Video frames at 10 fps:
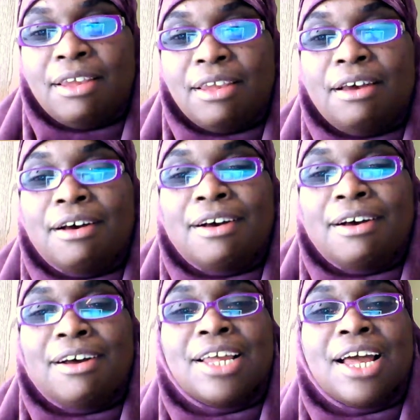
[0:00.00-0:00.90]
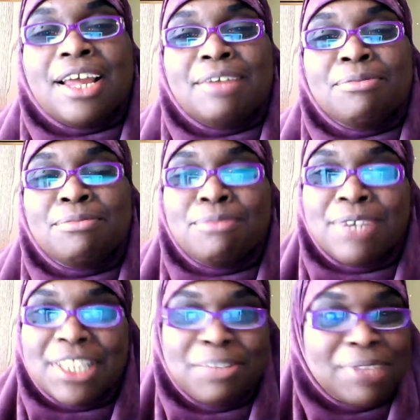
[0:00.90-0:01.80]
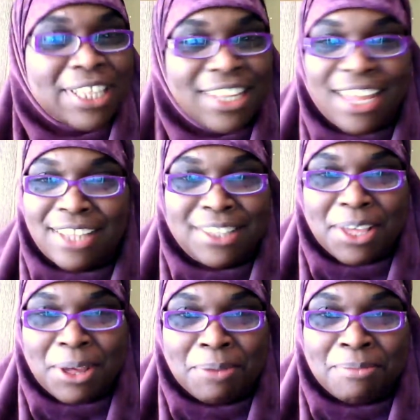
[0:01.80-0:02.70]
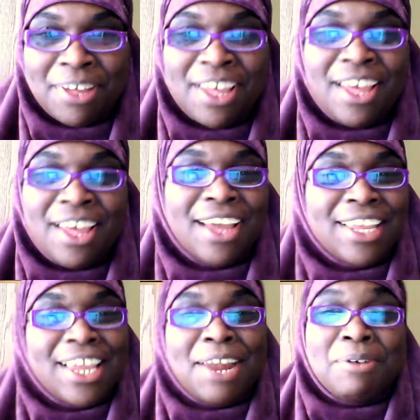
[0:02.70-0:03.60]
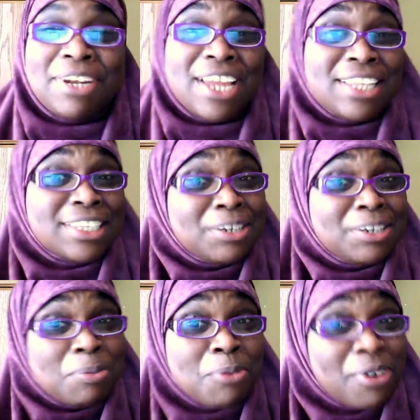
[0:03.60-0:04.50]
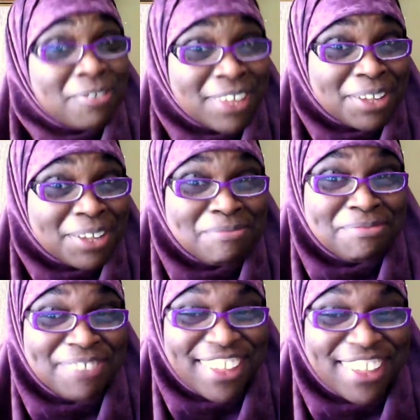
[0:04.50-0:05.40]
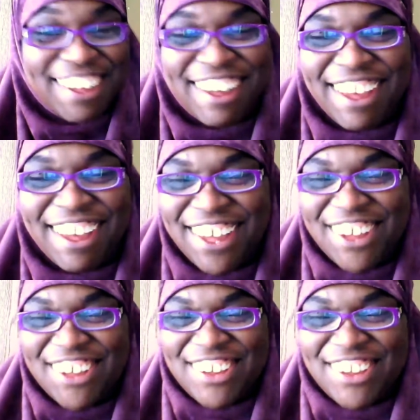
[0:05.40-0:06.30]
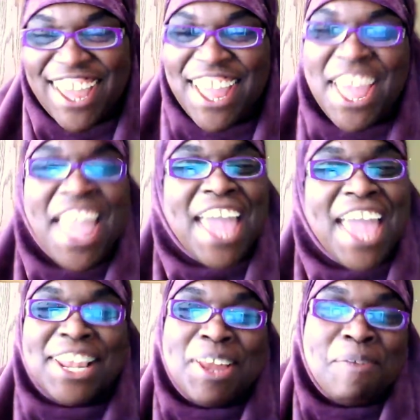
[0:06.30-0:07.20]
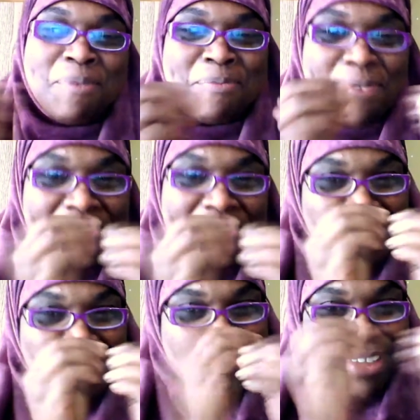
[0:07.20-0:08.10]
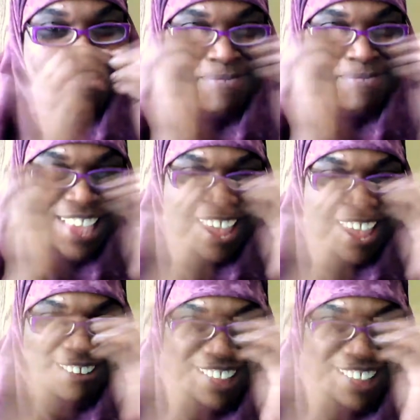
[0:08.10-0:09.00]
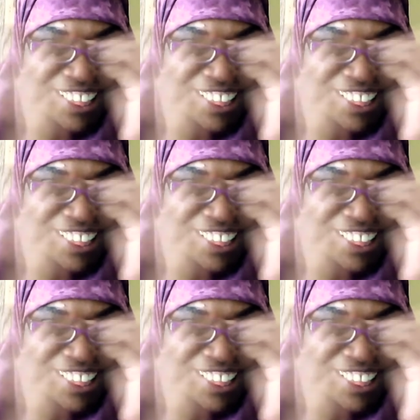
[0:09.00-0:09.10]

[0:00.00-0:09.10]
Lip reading: I really, really liked him. Again, I would have liked a little bit more of him. Okay, and a little bit more of him and Mateo. Like,